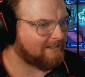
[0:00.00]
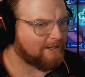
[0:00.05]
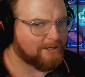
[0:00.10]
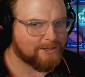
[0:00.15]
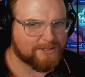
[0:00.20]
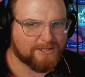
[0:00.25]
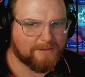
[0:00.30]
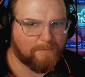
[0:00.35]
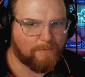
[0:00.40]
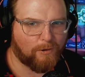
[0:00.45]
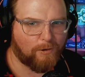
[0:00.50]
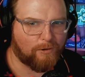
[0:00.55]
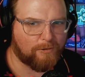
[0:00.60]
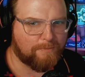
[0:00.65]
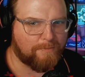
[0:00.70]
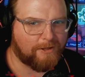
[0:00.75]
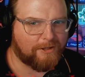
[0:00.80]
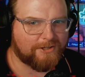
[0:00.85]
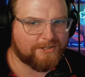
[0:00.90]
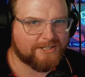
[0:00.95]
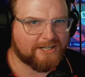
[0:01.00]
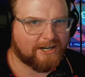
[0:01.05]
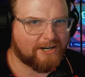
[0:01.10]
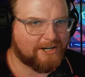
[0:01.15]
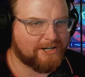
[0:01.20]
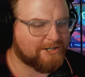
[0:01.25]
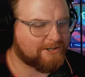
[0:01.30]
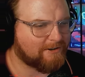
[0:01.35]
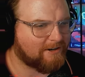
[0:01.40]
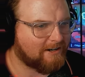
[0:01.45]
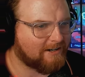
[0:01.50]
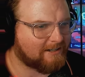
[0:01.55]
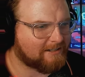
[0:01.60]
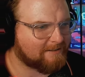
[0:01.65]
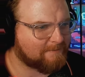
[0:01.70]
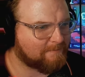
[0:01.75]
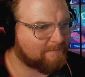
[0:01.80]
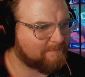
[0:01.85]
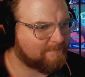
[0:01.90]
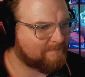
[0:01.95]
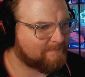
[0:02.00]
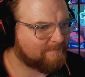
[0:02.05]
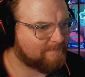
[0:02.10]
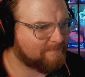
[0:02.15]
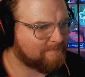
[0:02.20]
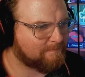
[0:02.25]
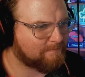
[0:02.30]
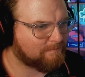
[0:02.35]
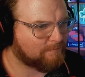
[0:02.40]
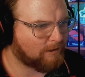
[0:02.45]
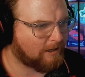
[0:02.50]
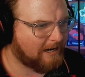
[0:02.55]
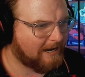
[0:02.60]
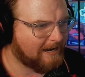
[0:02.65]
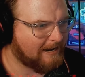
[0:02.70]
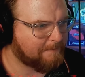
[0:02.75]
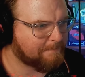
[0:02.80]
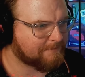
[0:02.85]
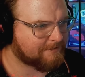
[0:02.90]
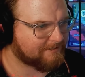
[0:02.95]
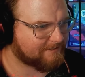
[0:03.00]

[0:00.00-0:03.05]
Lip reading: Some old military truck, perhaps.